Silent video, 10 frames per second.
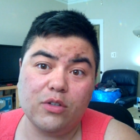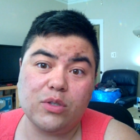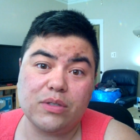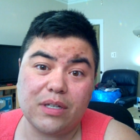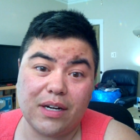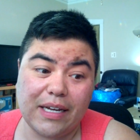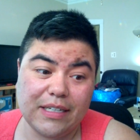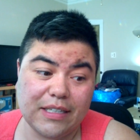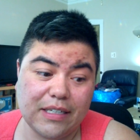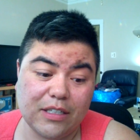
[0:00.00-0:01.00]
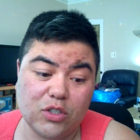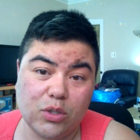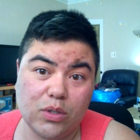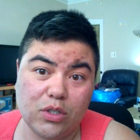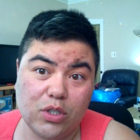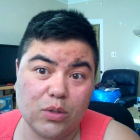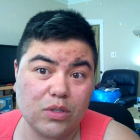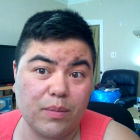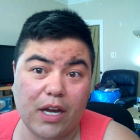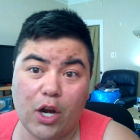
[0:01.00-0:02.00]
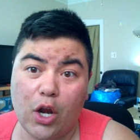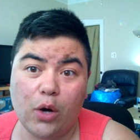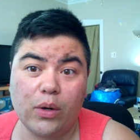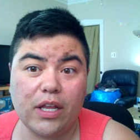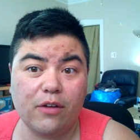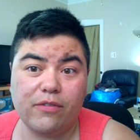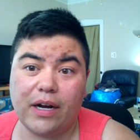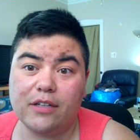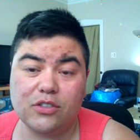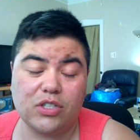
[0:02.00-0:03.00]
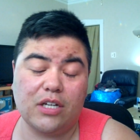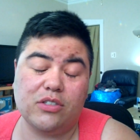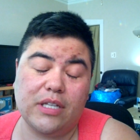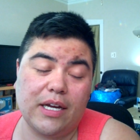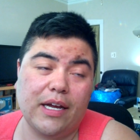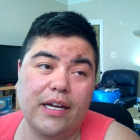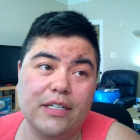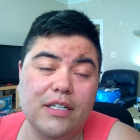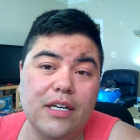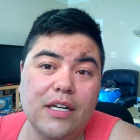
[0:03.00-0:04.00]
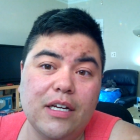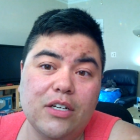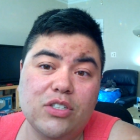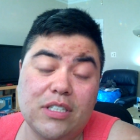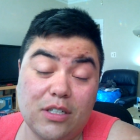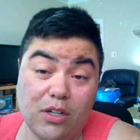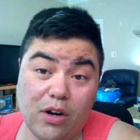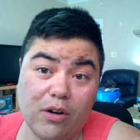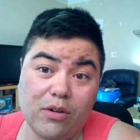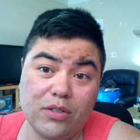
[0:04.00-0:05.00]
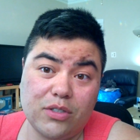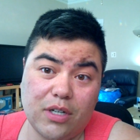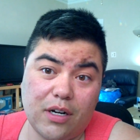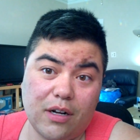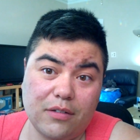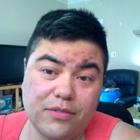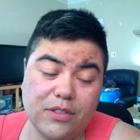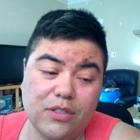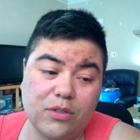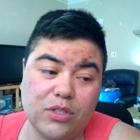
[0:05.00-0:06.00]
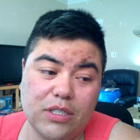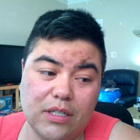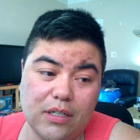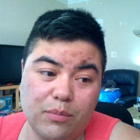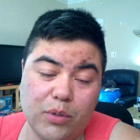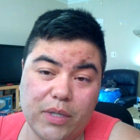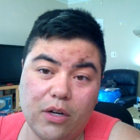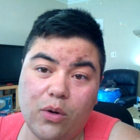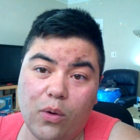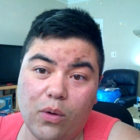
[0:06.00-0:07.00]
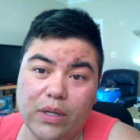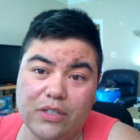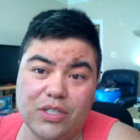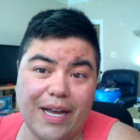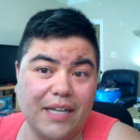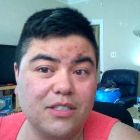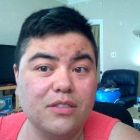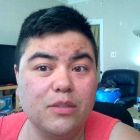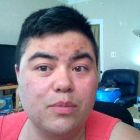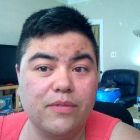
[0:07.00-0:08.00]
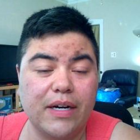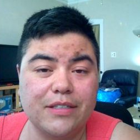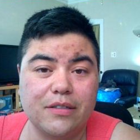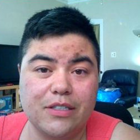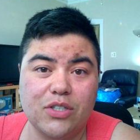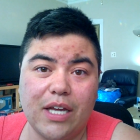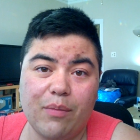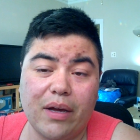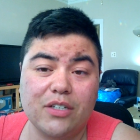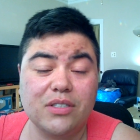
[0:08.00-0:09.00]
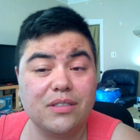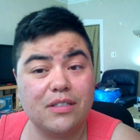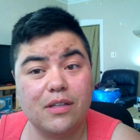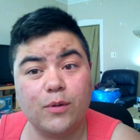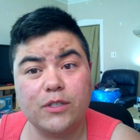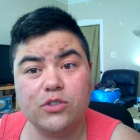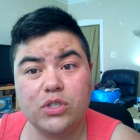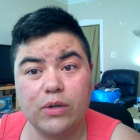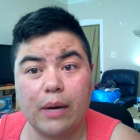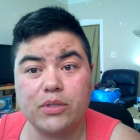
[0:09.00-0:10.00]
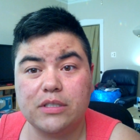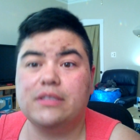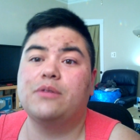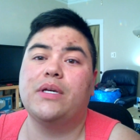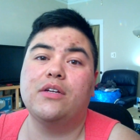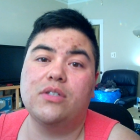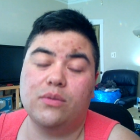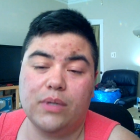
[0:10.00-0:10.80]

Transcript: So is there anything that you can do to make a note in the file to change that? And she didn't know straight off, so she put me on hold and she asked the supervisor and then she came back and she said, well, there's two options that we can do.